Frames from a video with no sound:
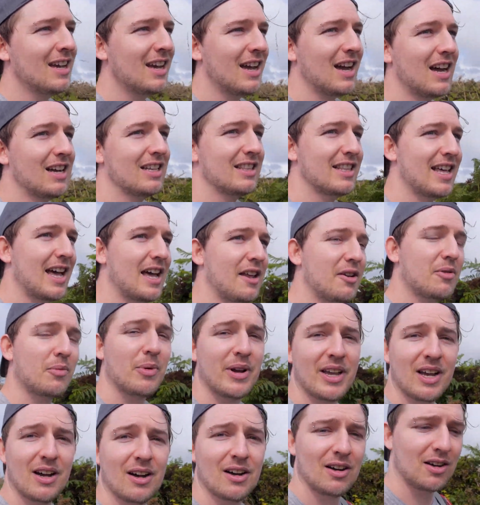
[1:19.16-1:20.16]
and then
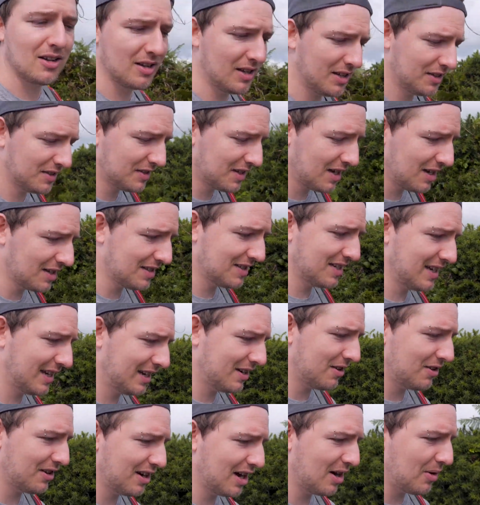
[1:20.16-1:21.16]
we are starting
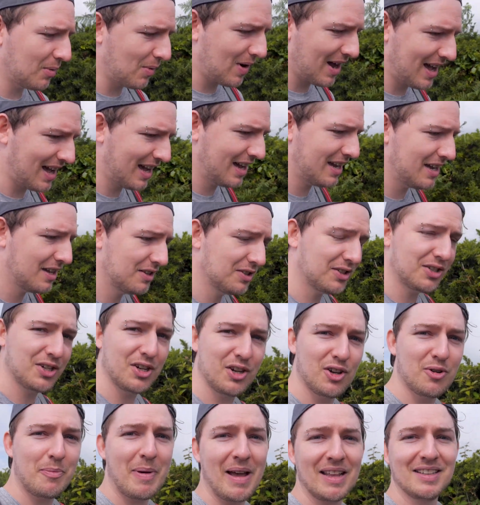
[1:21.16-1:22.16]
on our way
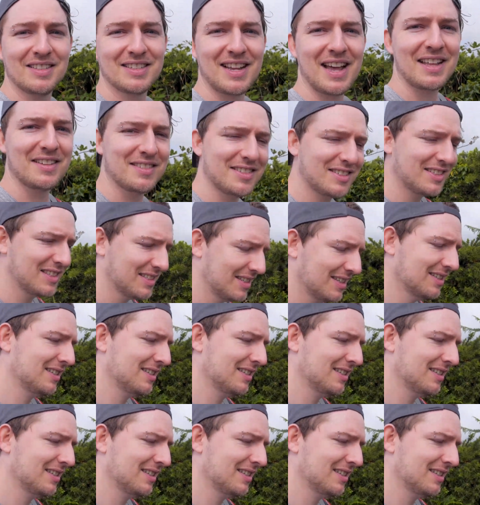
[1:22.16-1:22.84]
to Penzance.